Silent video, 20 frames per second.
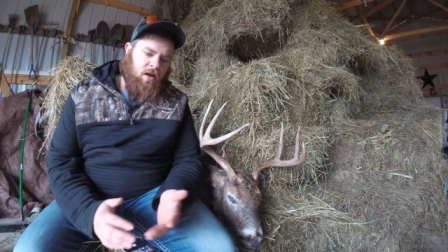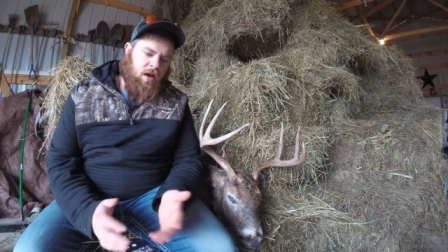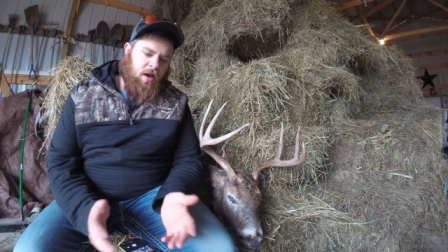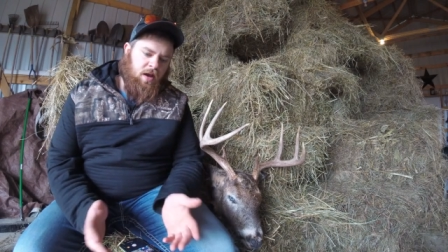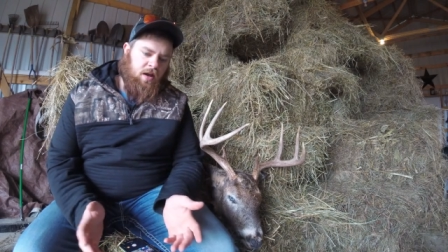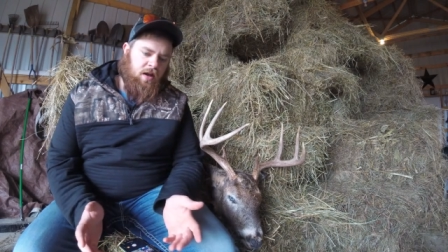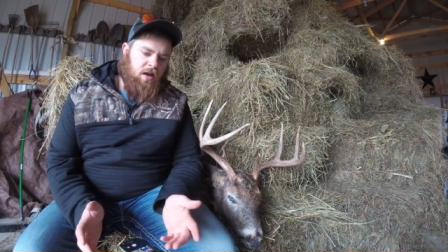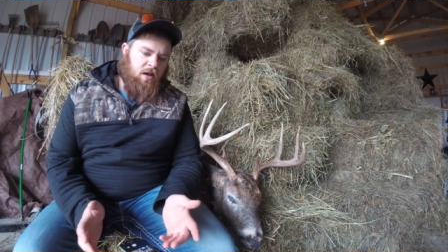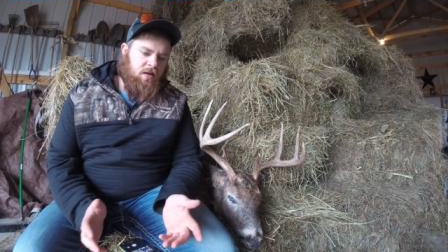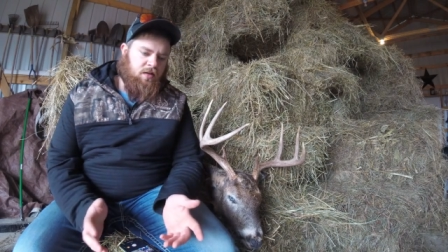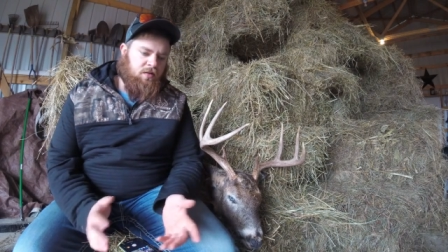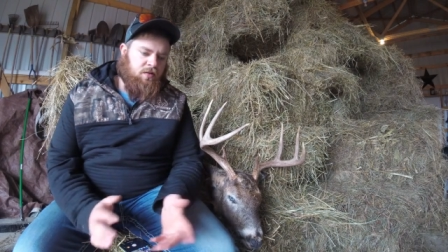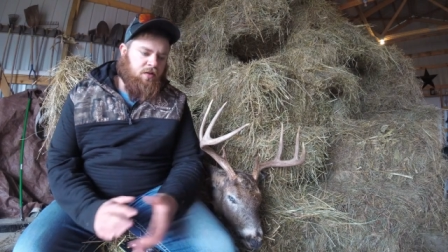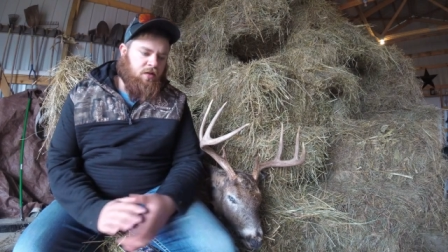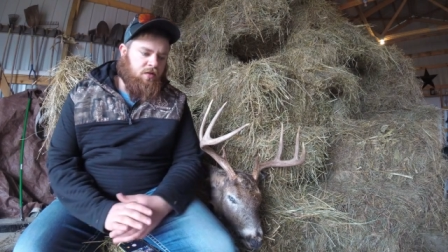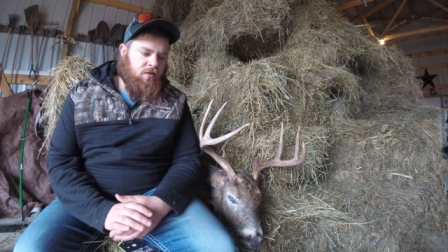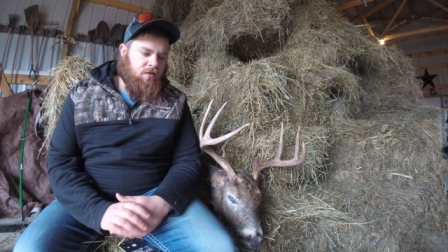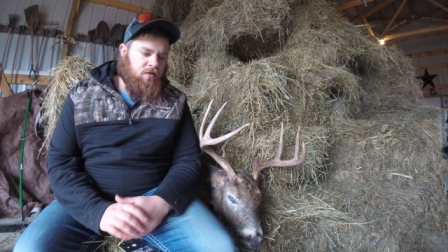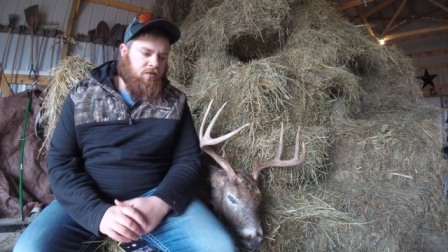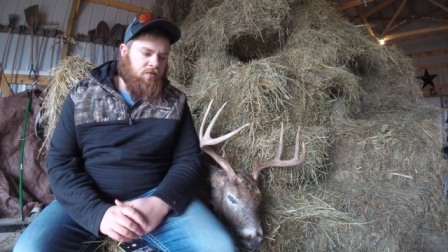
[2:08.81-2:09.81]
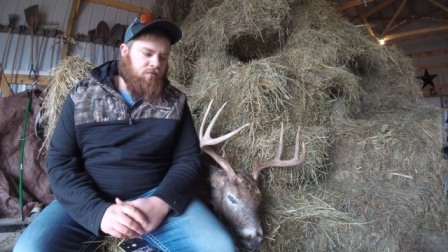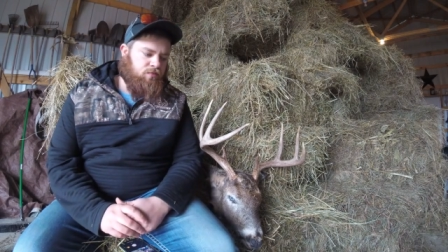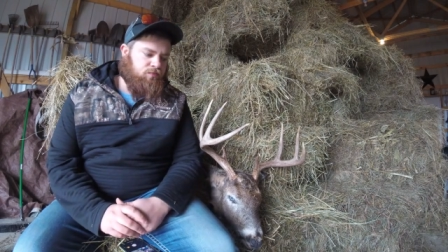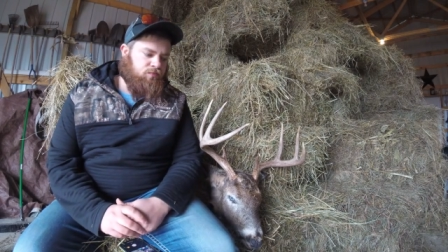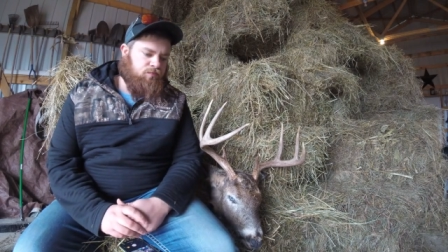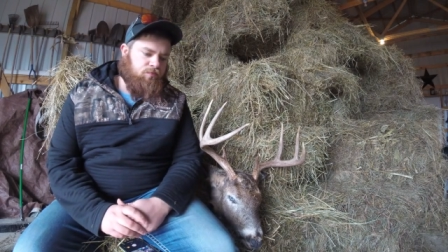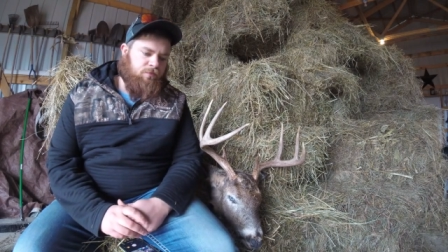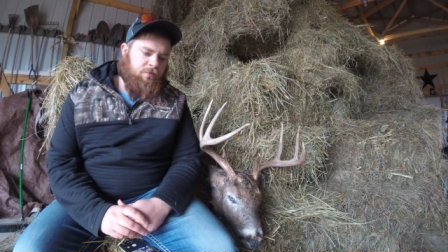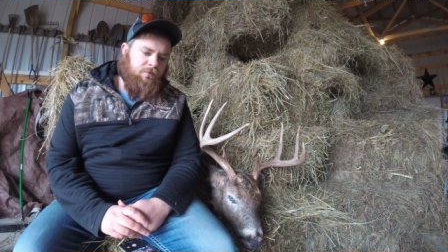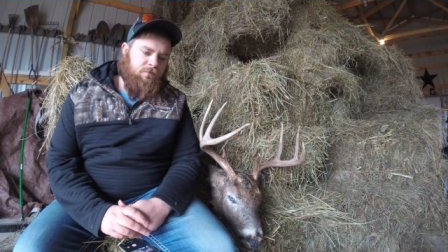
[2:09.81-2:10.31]
I had another
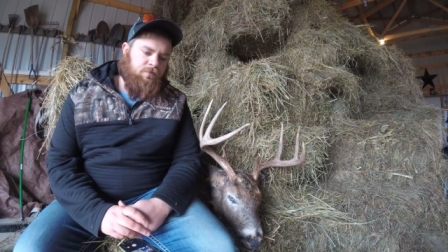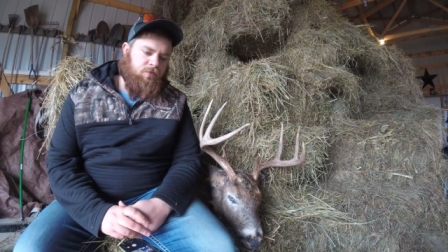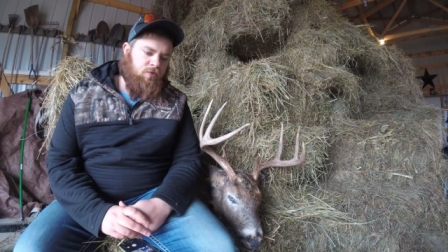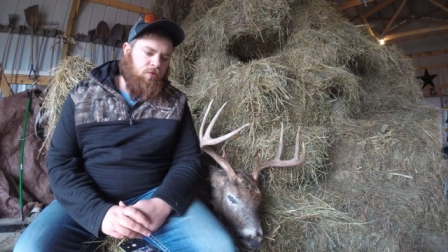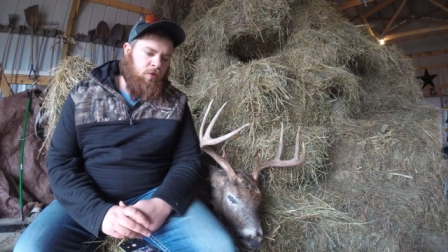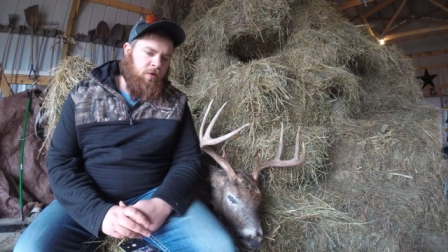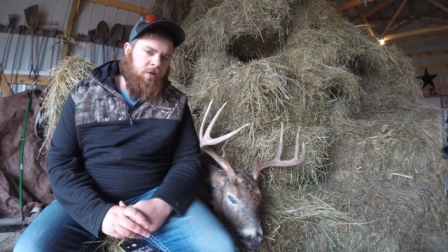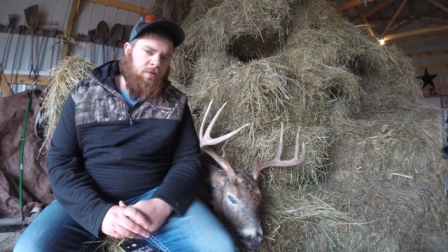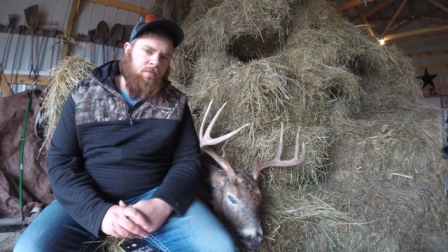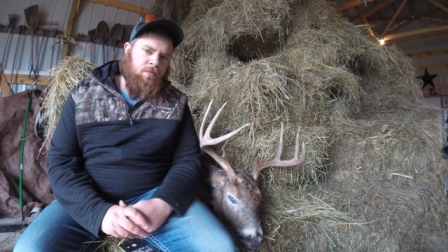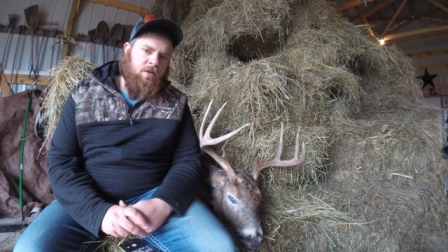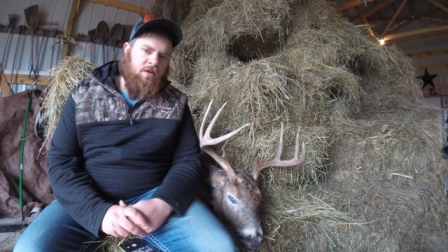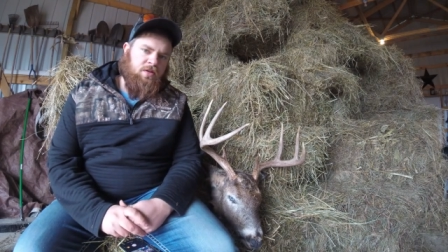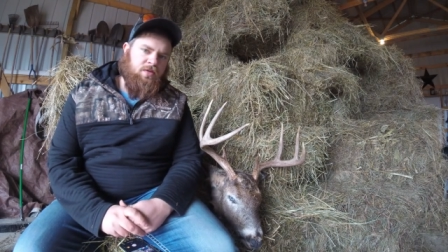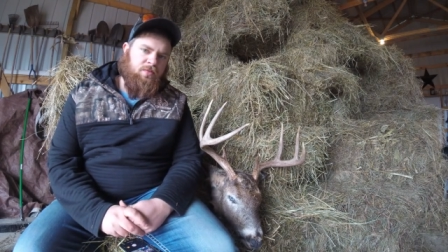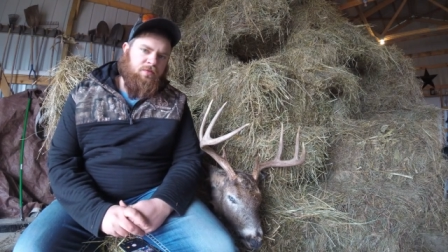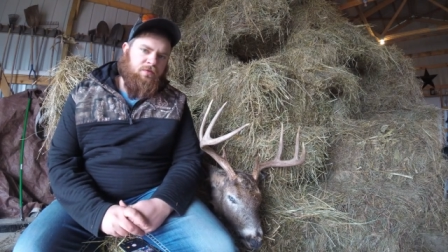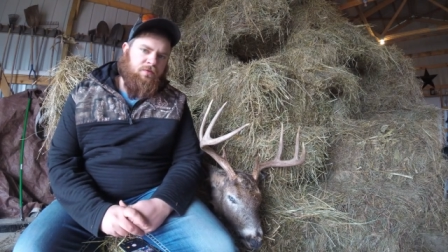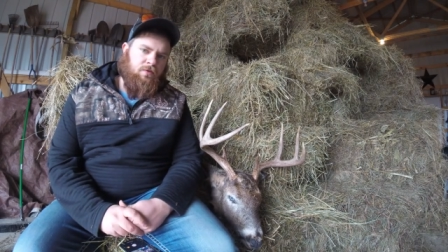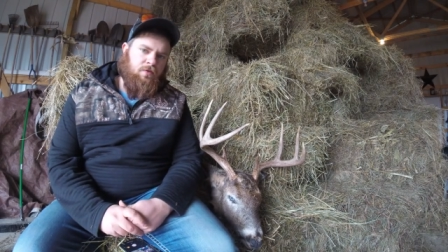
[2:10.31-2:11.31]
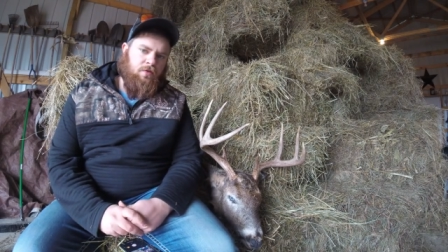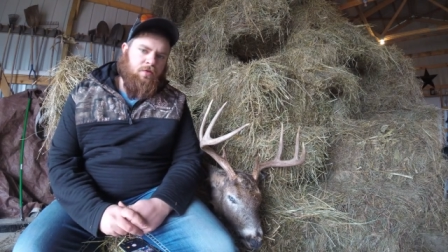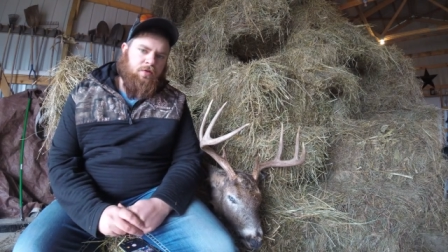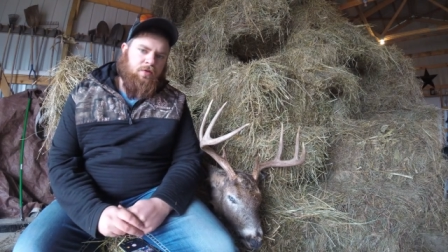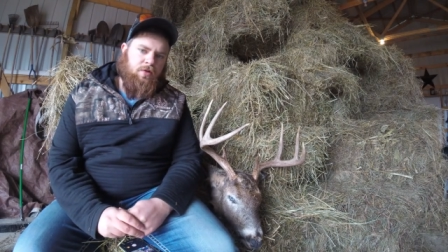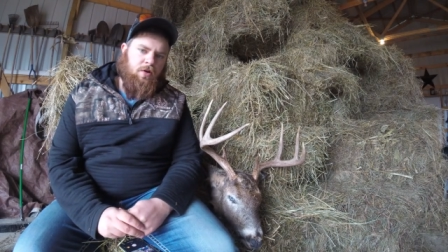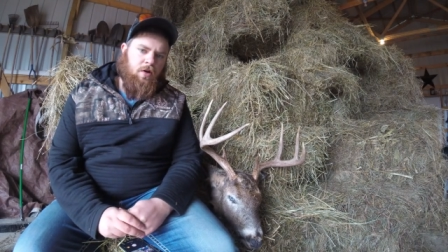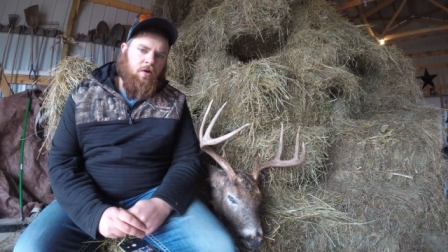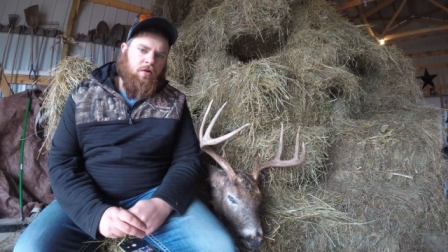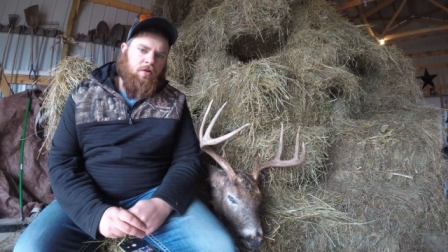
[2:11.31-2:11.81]
20 minutes before
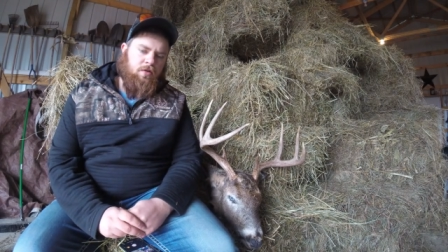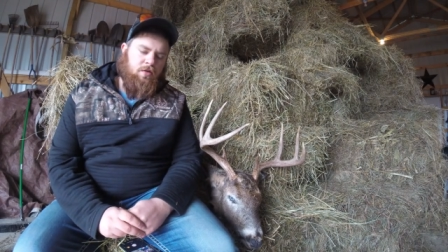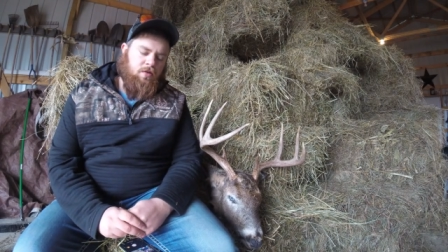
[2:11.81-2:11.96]
dark,